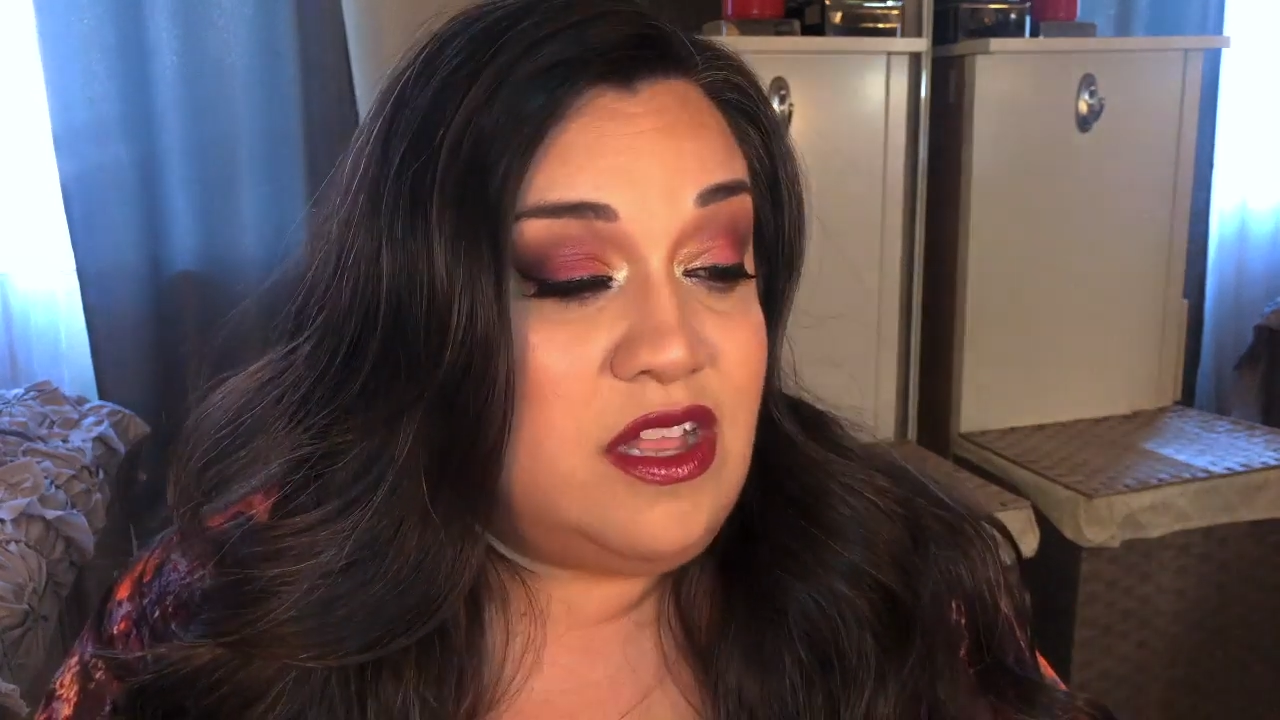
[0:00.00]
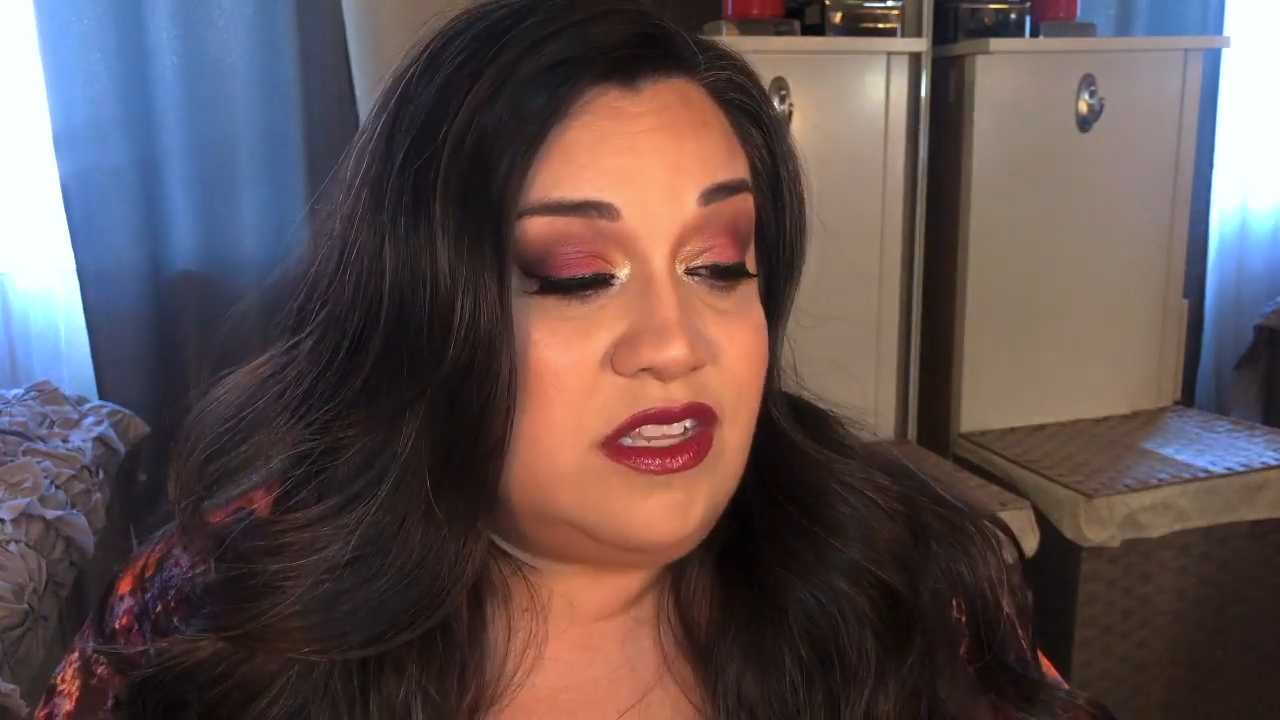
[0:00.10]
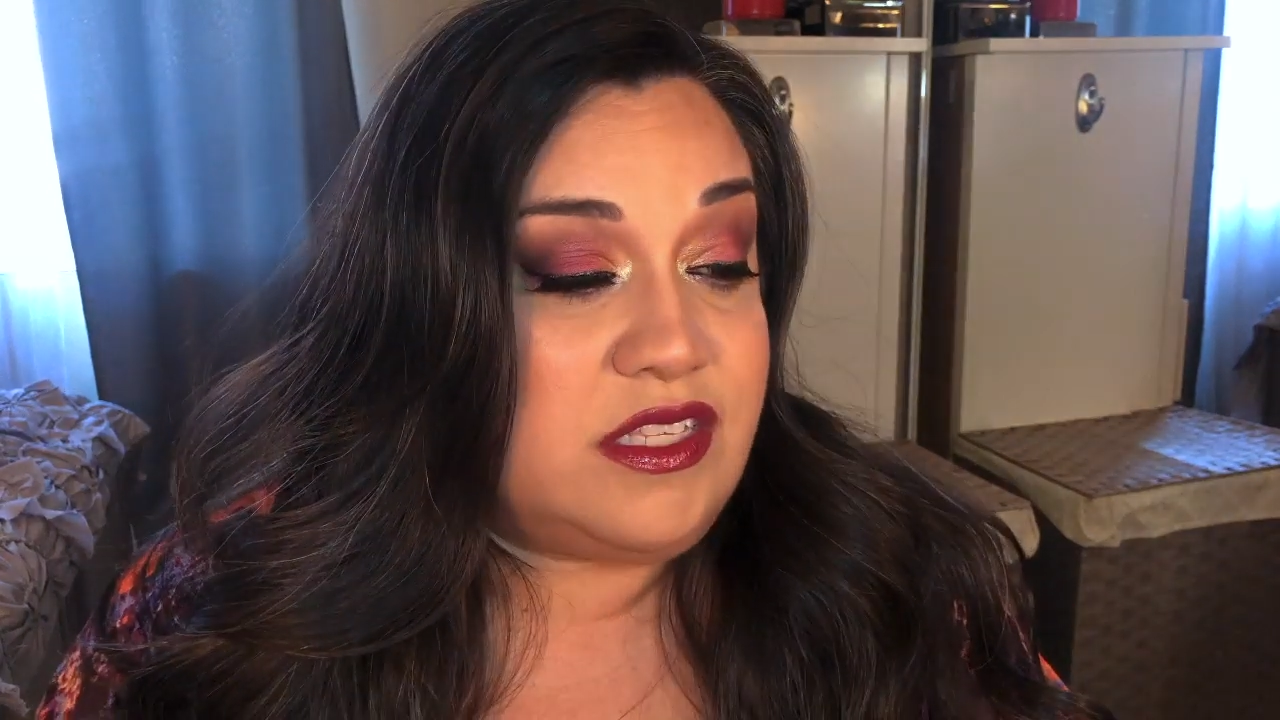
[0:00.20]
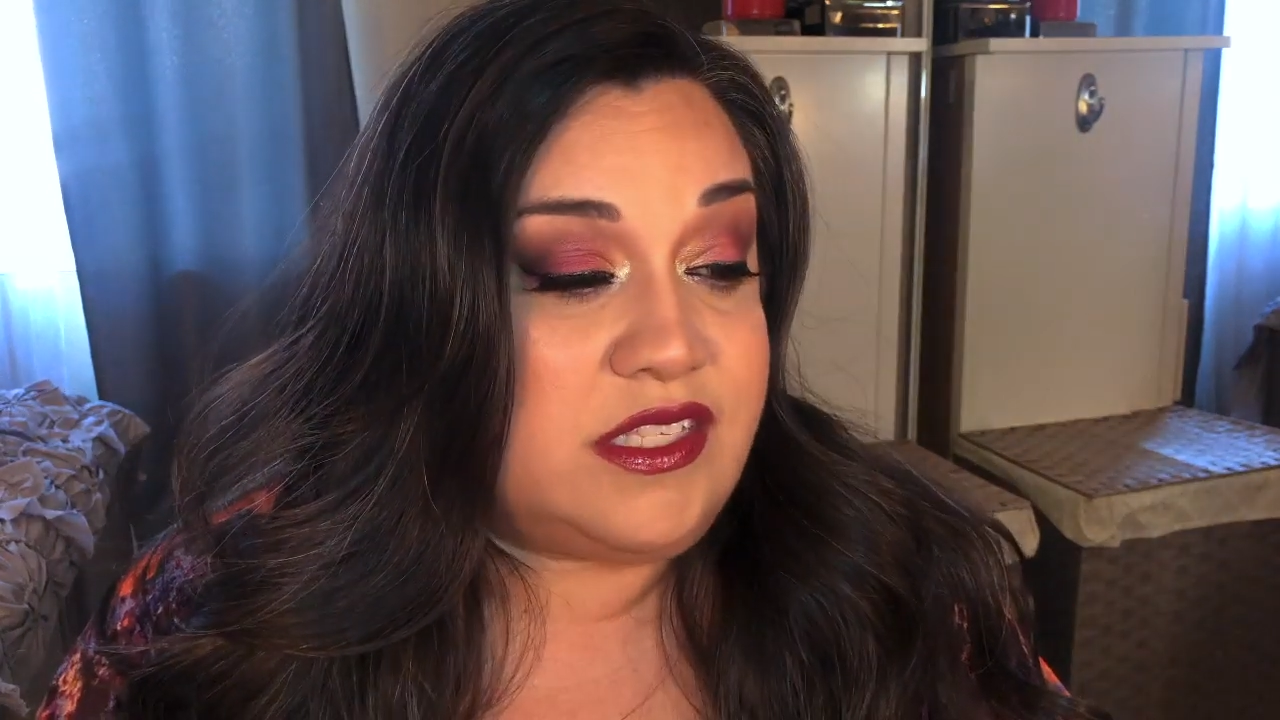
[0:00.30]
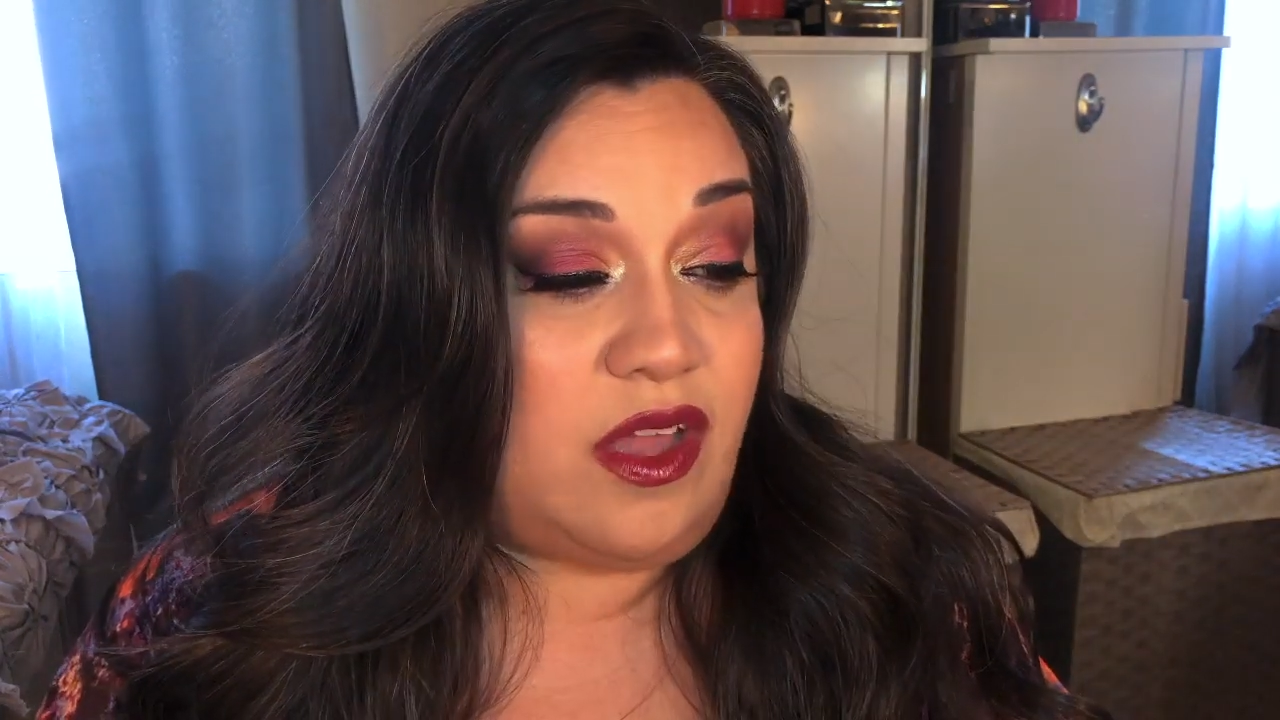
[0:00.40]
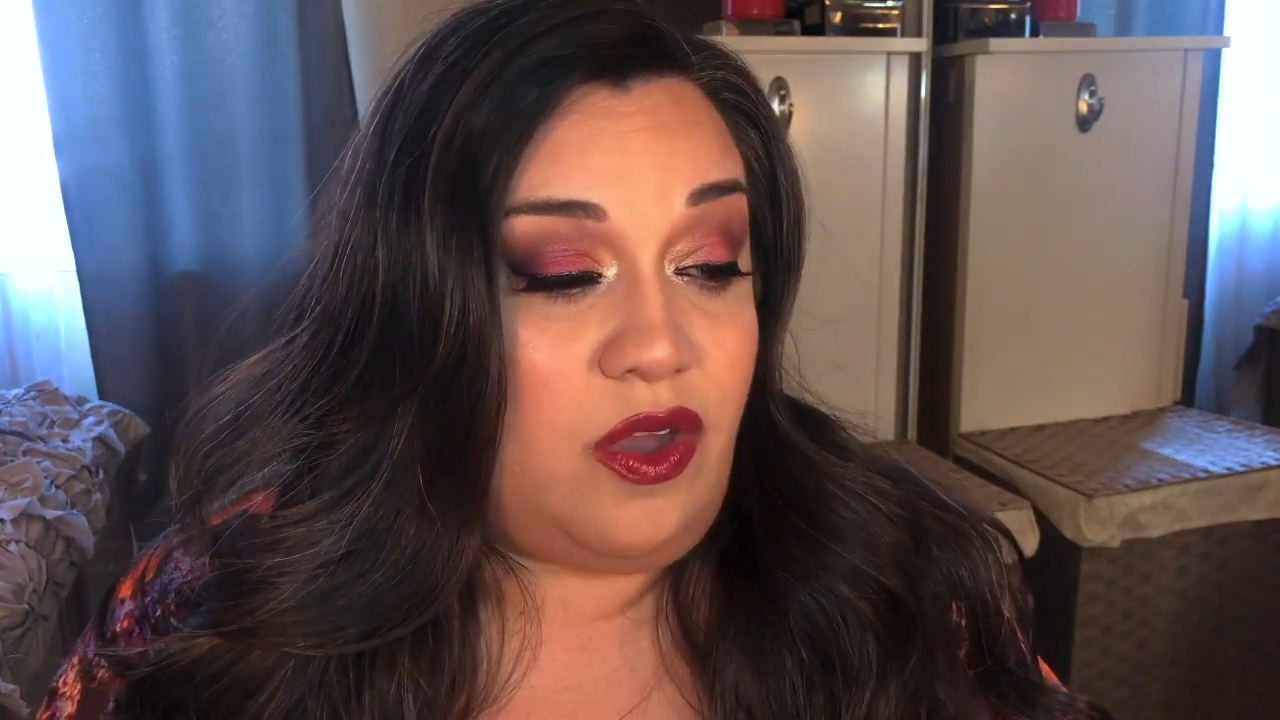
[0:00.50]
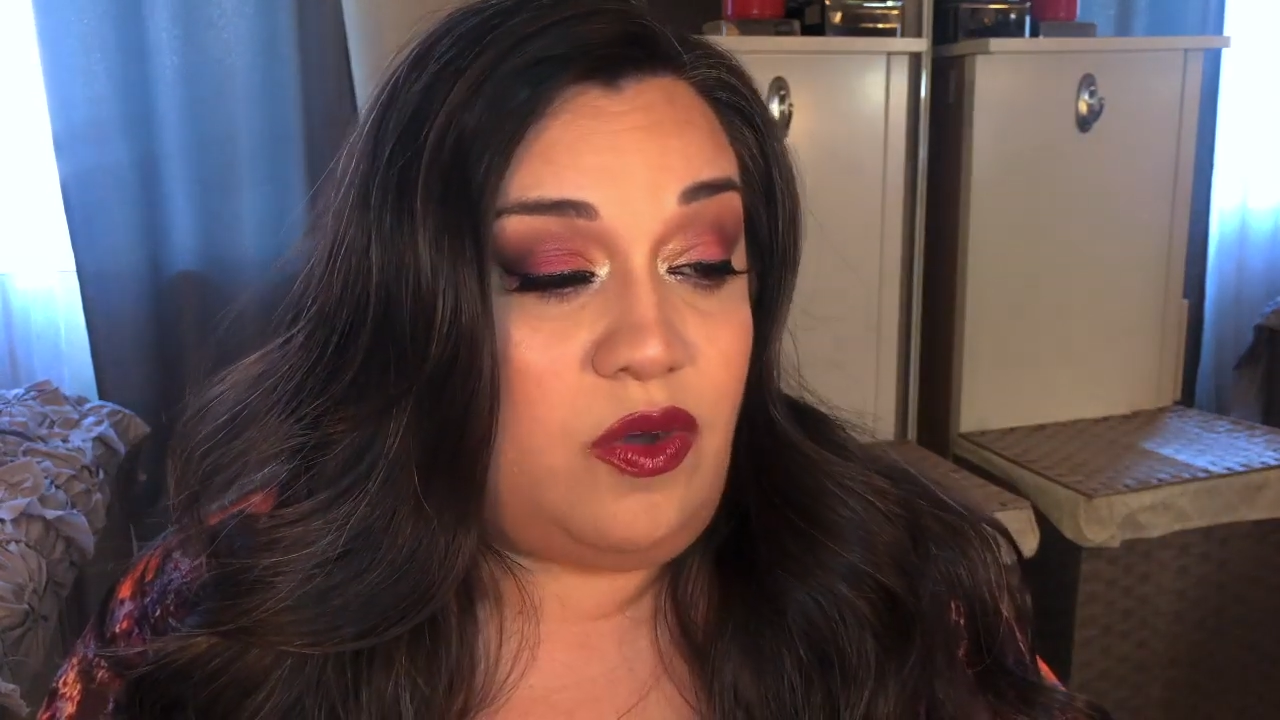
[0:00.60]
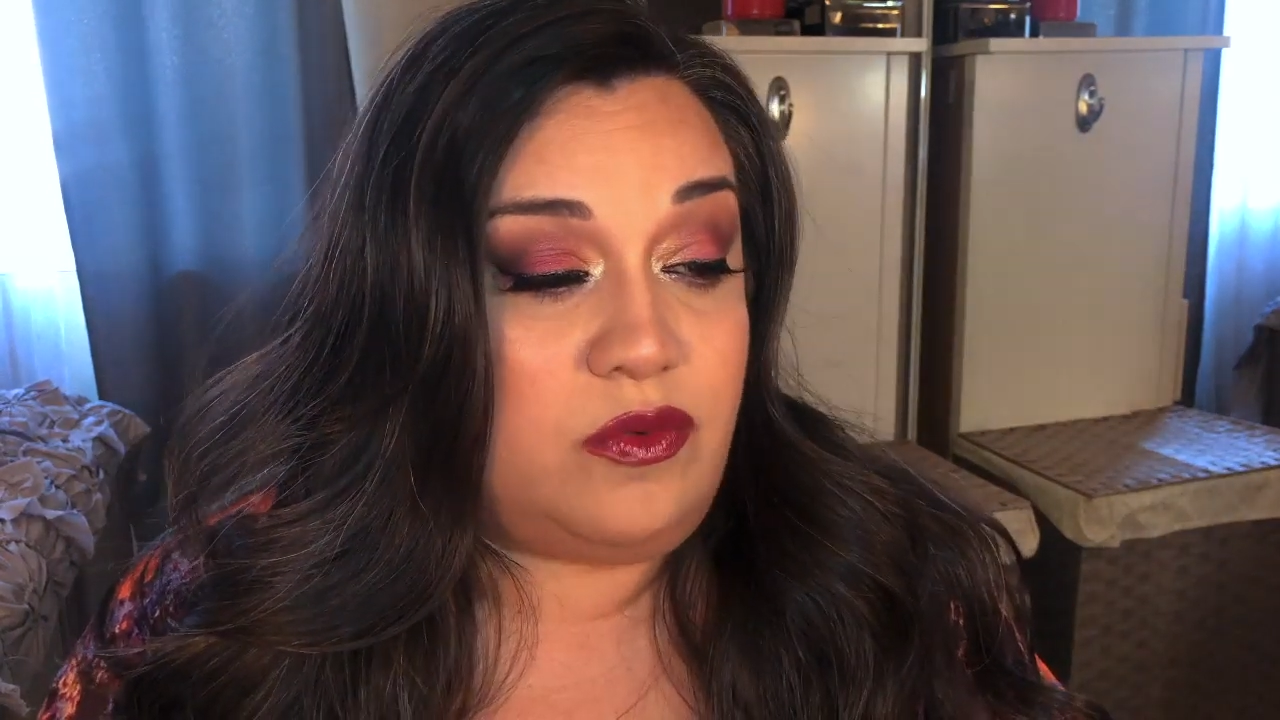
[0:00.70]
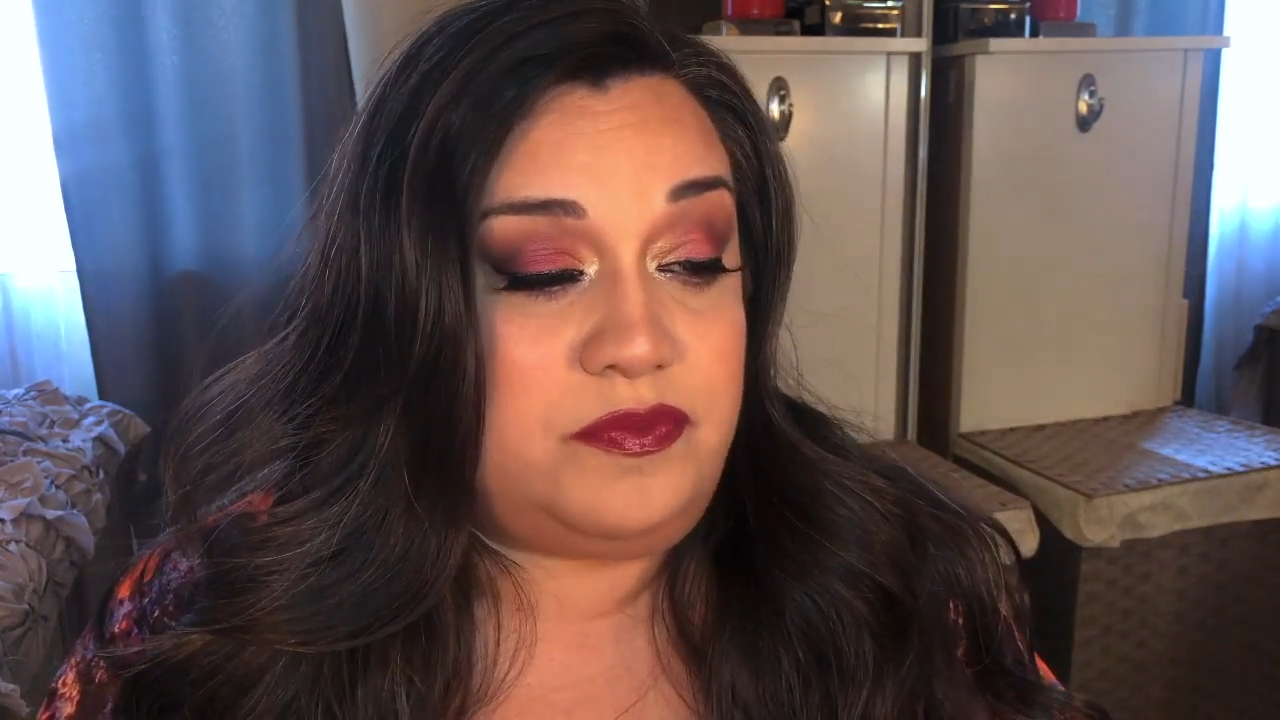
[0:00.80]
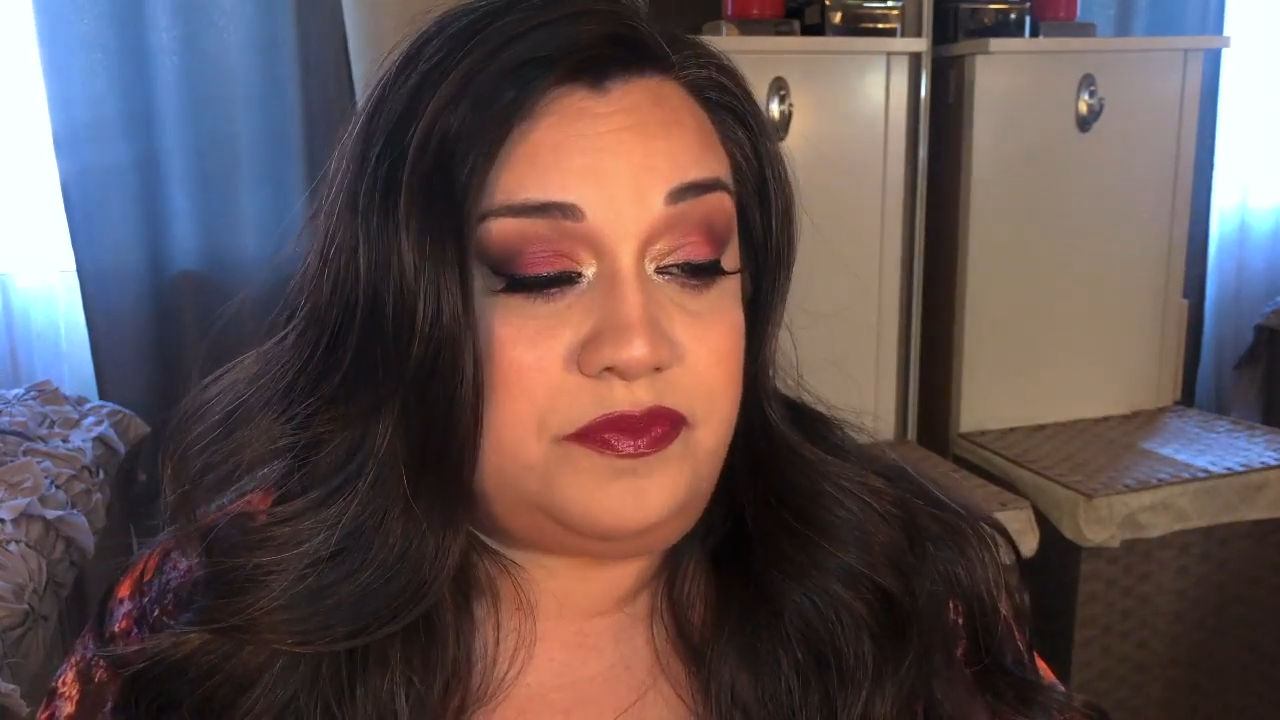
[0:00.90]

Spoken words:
So